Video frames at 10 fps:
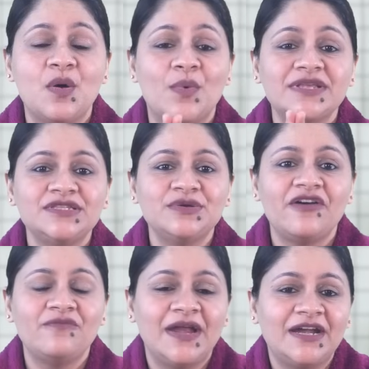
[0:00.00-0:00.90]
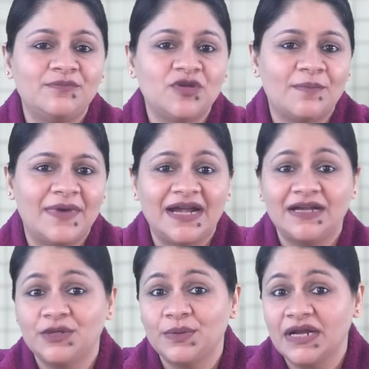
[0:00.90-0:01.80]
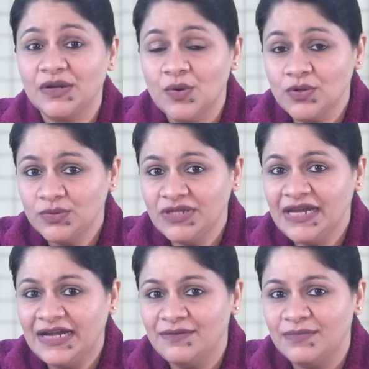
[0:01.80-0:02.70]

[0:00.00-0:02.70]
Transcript: Once you have made up your mind, you can go to the ET